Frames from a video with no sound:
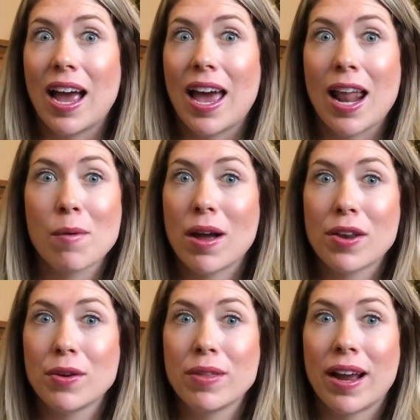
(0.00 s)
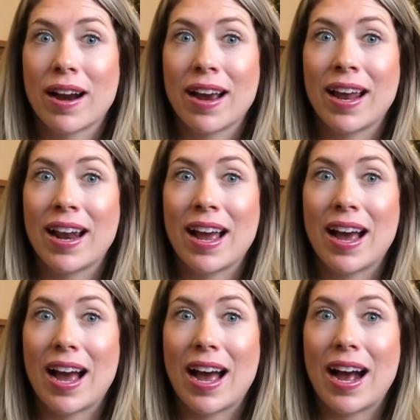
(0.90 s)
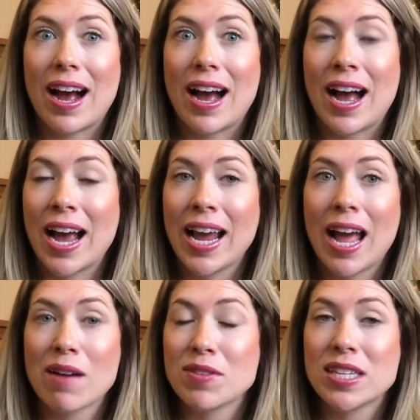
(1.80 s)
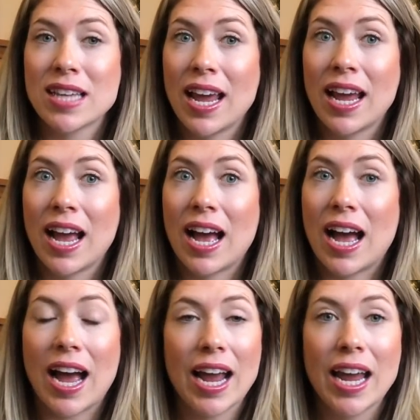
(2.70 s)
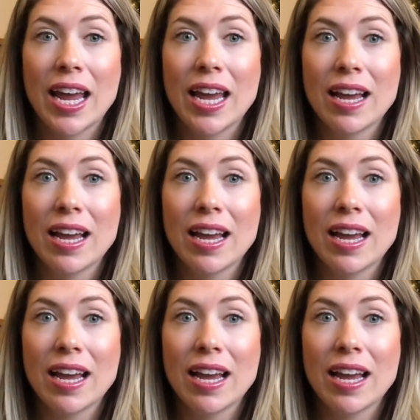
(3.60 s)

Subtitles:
and I walked through there, and I have to say, I